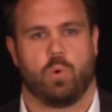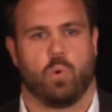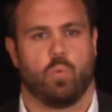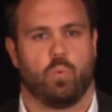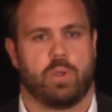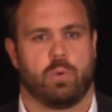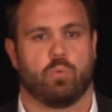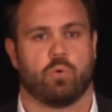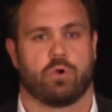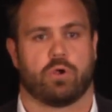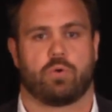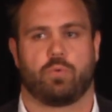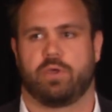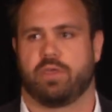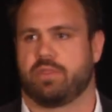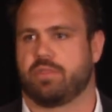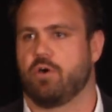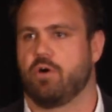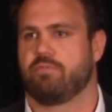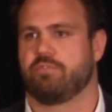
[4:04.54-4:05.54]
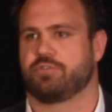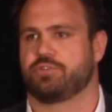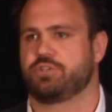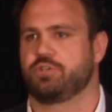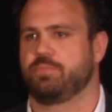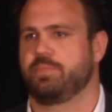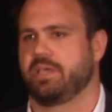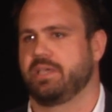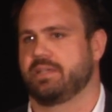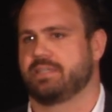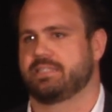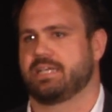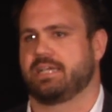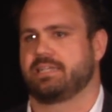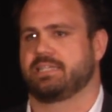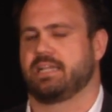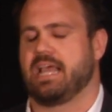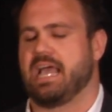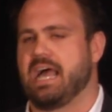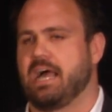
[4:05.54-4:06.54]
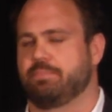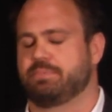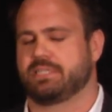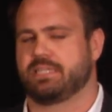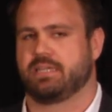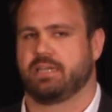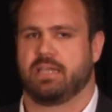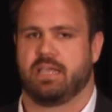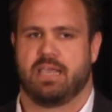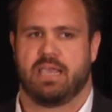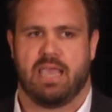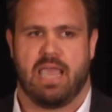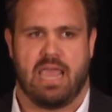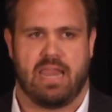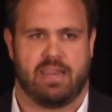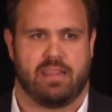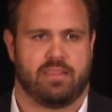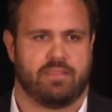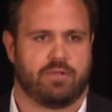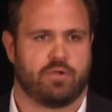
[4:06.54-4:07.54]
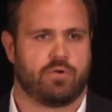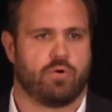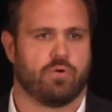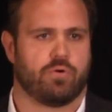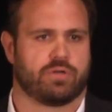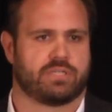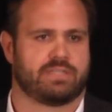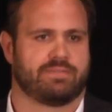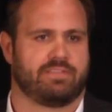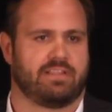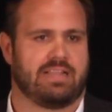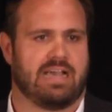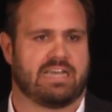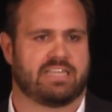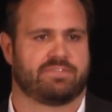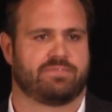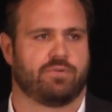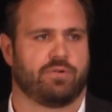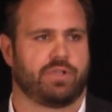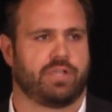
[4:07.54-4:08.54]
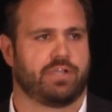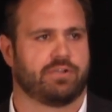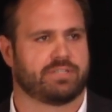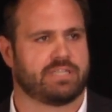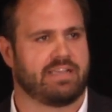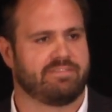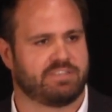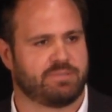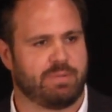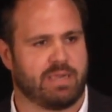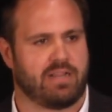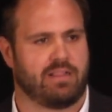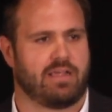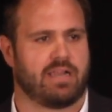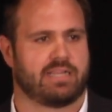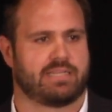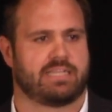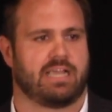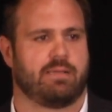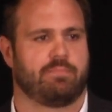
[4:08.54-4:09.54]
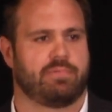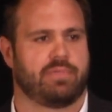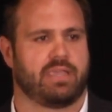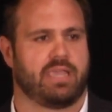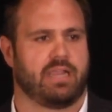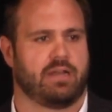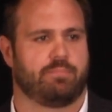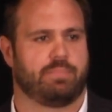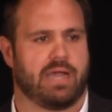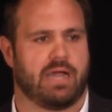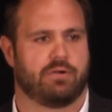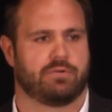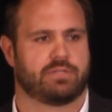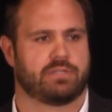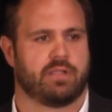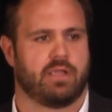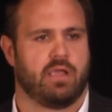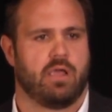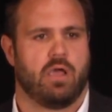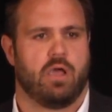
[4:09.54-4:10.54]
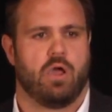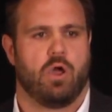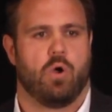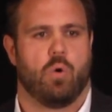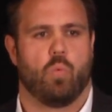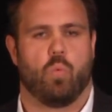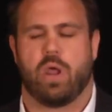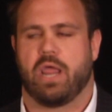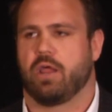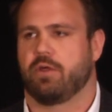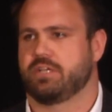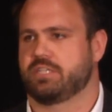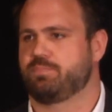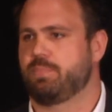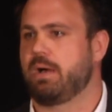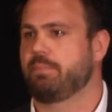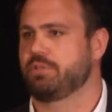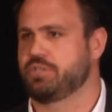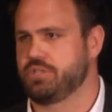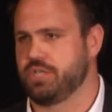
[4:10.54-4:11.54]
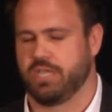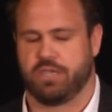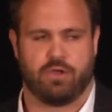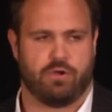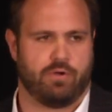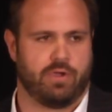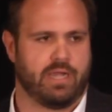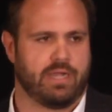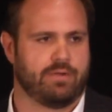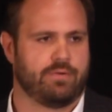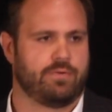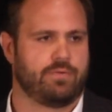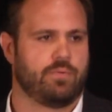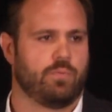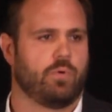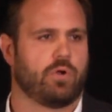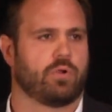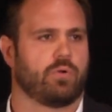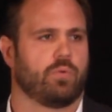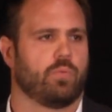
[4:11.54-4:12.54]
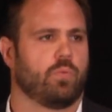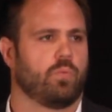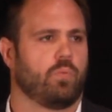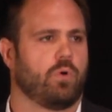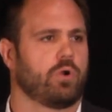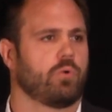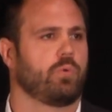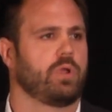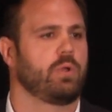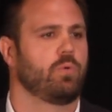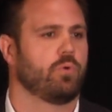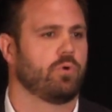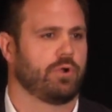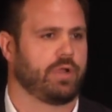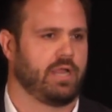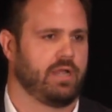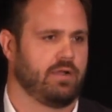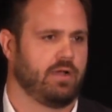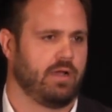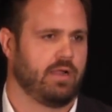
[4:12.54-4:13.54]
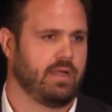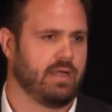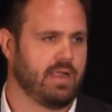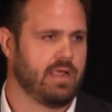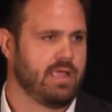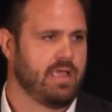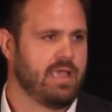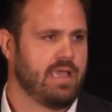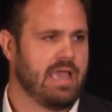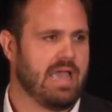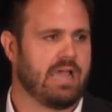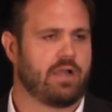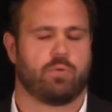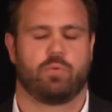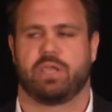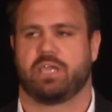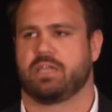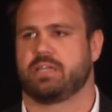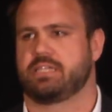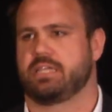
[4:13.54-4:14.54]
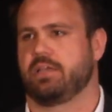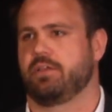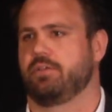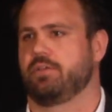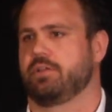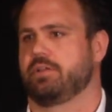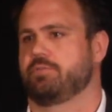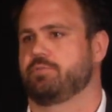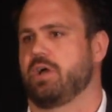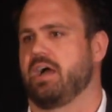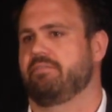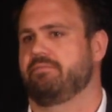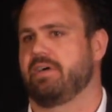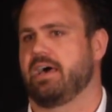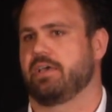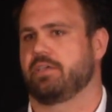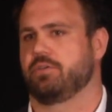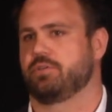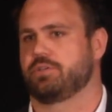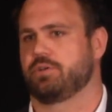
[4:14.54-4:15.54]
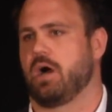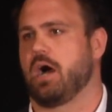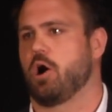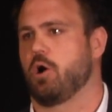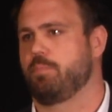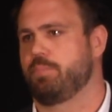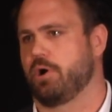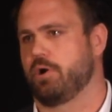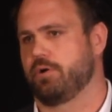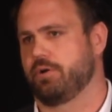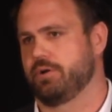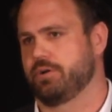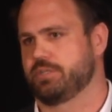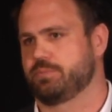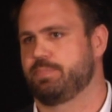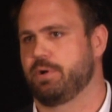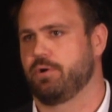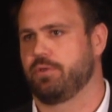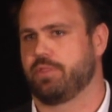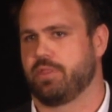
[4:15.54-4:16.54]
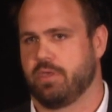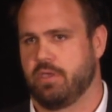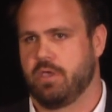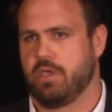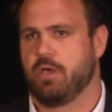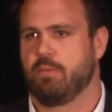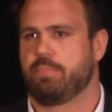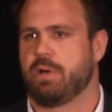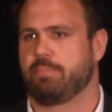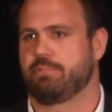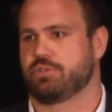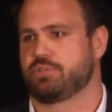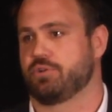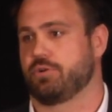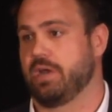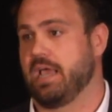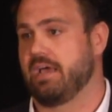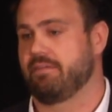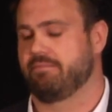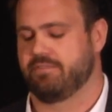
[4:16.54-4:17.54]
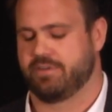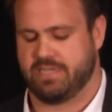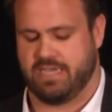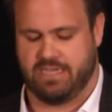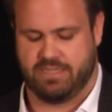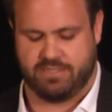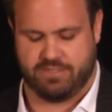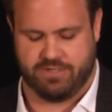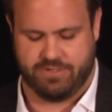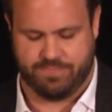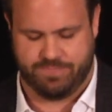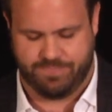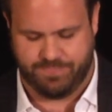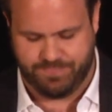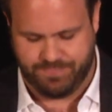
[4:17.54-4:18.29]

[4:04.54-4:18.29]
We work with over 2 million sites and apps, and in the course of the last 4 years, I've spent a lot of time thinking about where is publishing going? What are we working on? How do we continue to drive value to our partners, both publisher and advertiser?